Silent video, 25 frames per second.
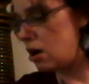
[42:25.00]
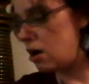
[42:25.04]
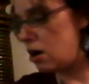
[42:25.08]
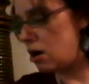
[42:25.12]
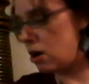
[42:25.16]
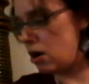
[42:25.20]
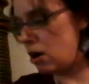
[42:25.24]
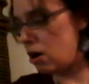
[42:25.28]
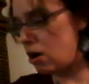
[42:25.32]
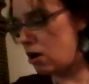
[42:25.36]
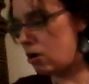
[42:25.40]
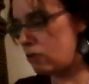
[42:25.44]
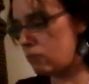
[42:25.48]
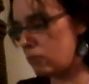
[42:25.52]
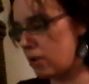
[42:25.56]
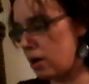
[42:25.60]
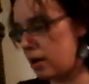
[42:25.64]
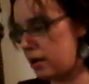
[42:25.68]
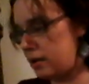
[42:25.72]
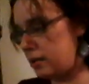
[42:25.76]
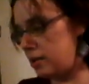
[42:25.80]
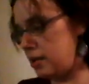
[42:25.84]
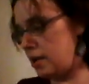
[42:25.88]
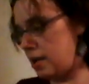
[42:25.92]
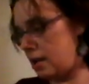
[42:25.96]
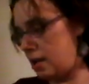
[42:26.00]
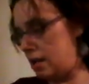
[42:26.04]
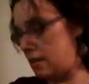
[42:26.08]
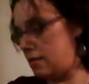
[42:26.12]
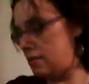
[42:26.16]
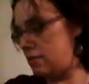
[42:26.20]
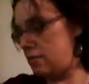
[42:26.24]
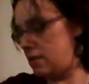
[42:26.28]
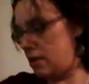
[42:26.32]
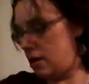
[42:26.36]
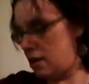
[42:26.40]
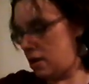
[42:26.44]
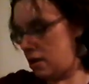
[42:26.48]
All right,
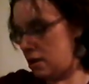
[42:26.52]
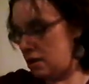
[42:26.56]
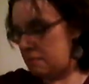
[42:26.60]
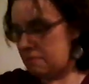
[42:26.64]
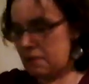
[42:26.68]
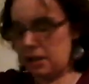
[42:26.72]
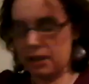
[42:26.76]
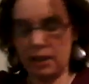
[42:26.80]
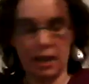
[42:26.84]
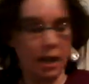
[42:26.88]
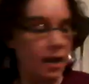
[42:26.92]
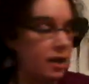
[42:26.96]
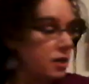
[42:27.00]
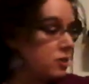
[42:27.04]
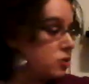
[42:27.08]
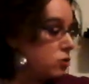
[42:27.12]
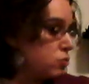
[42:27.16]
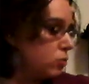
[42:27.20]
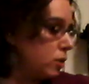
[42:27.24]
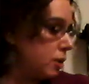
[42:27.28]
and then my last